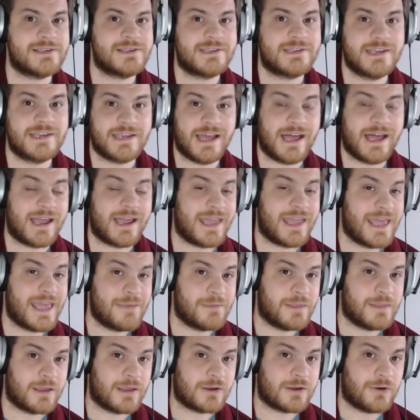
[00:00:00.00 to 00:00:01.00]
deny him in the
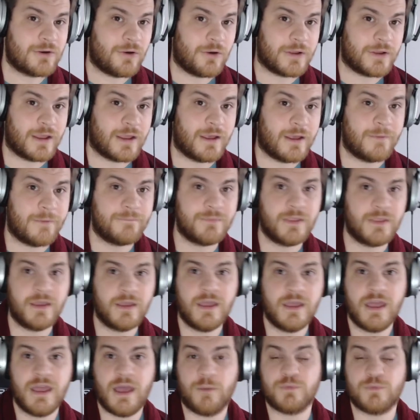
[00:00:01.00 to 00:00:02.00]
corner.
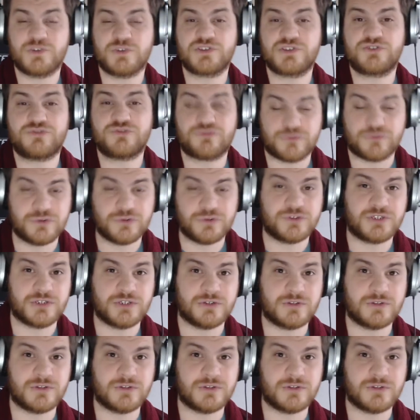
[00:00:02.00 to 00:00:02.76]
It was crucial